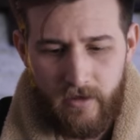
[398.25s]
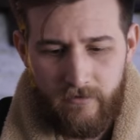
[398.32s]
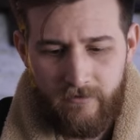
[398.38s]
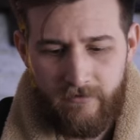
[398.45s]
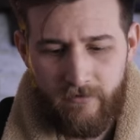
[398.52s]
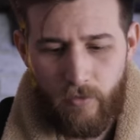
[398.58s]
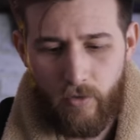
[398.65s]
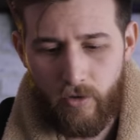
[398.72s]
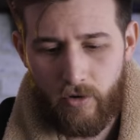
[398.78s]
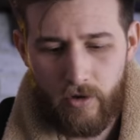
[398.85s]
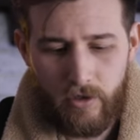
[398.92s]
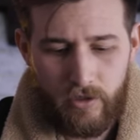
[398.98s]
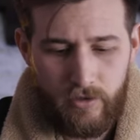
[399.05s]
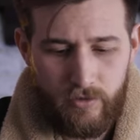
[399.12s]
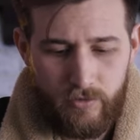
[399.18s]
for
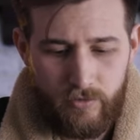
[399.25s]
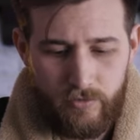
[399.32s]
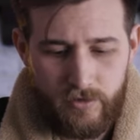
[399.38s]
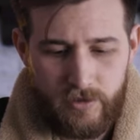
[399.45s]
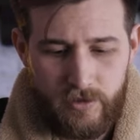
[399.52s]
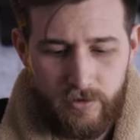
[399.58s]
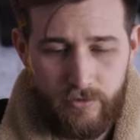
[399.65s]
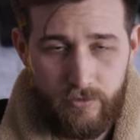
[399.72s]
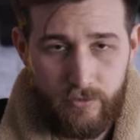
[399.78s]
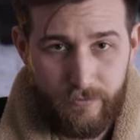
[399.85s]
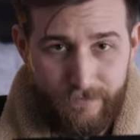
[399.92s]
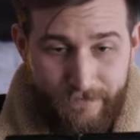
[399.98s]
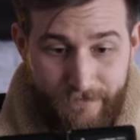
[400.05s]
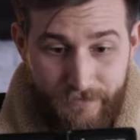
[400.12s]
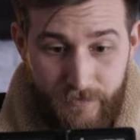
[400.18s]
you to
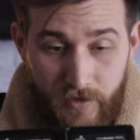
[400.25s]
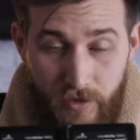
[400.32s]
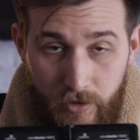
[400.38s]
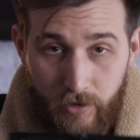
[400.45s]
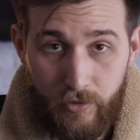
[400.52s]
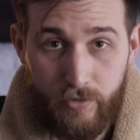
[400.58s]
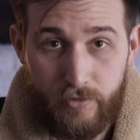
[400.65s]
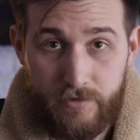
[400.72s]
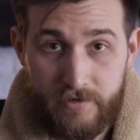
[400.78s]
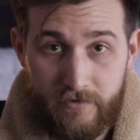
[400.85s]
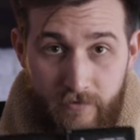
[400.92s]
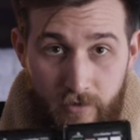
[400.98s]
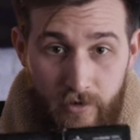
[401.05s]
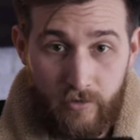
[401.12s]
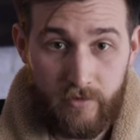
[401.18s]
use
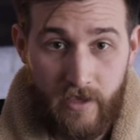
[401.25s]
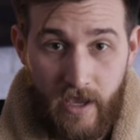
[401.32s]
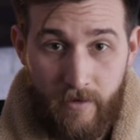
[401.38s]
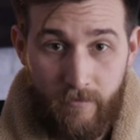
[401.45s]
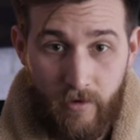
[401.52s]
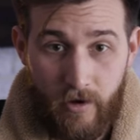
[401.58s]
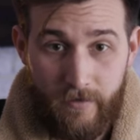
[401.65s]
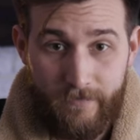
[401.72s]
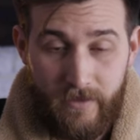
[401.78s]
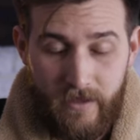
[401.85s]
for your camera.